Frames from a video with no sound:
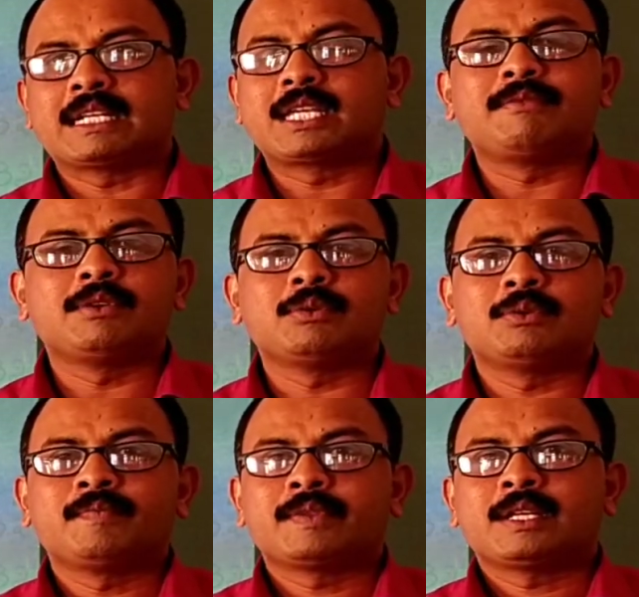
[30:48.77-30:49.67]
give
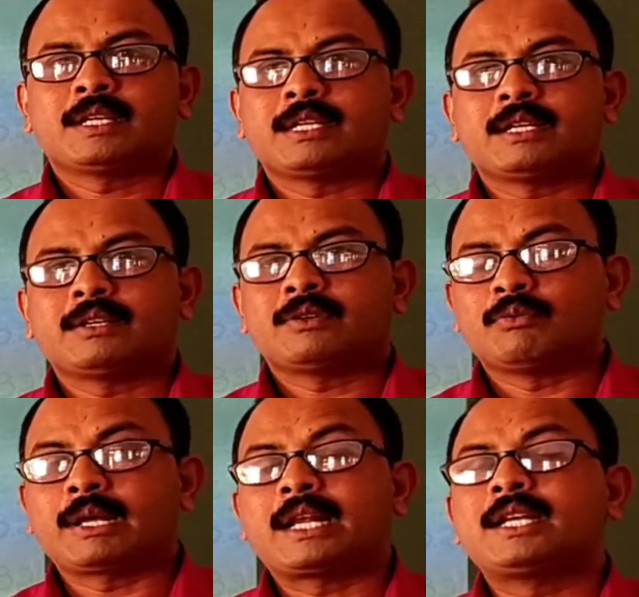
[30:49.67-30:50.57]
you a
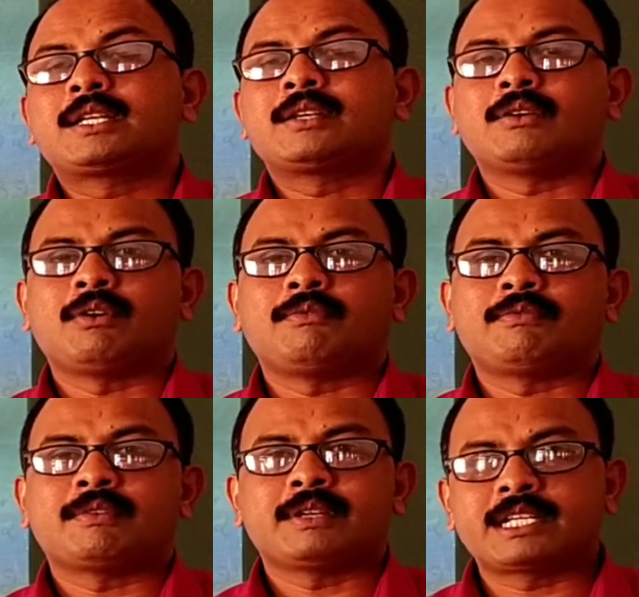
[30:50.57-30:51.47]
variety
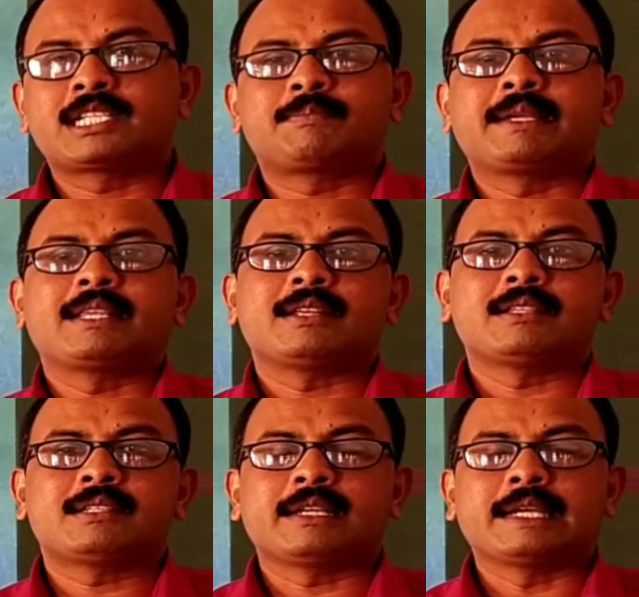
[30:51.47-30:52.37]
of
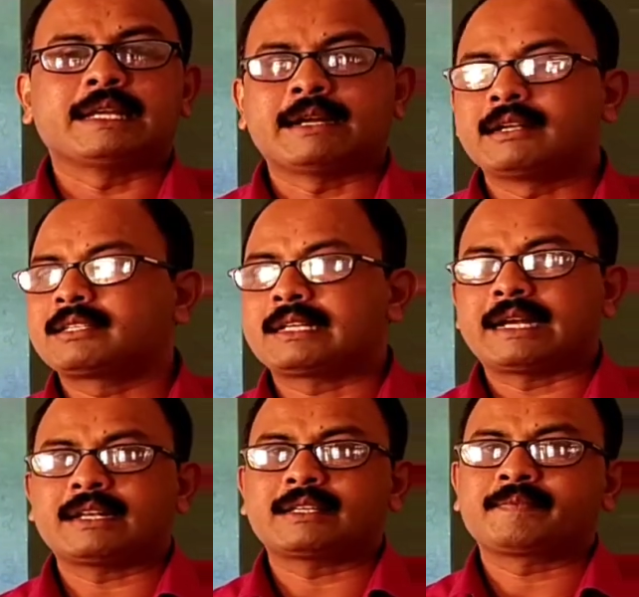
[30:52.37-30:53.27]
experience in
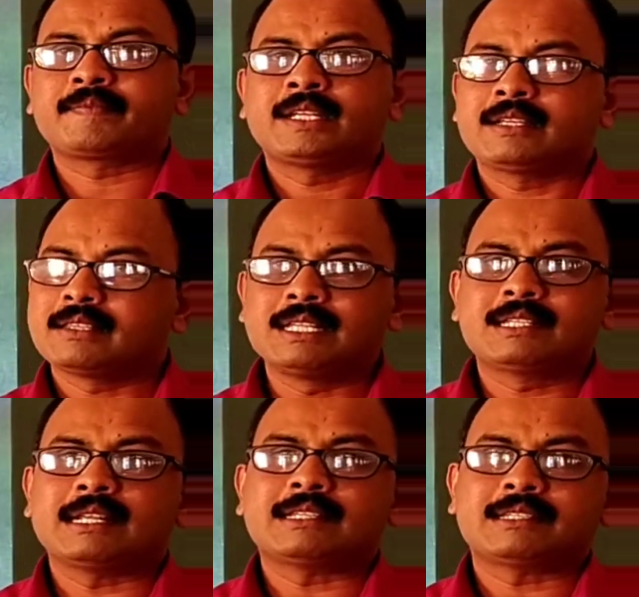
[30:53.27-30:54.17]
understanding
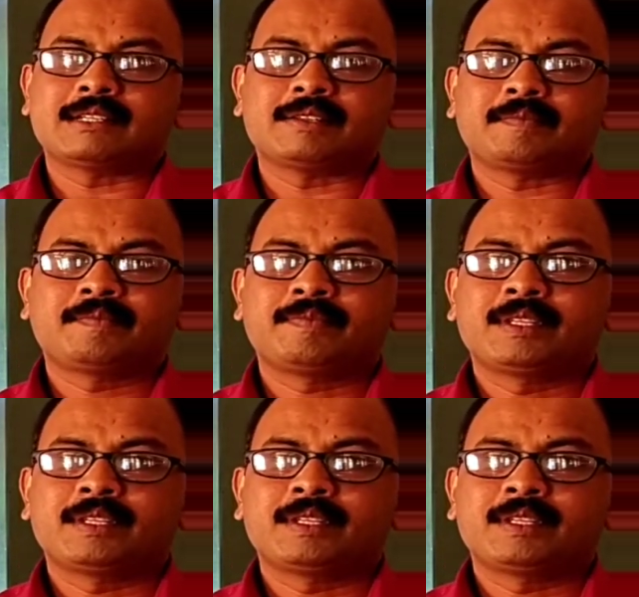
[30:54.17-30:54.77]
this lesson.